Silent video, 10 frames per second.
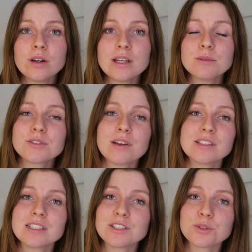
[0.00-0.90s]
Koinly was
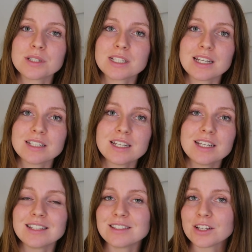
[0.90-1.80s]
founded in
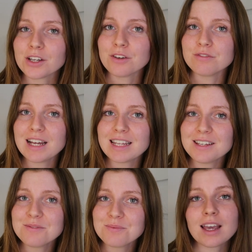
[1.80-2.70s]
2018 in Silicon Valley.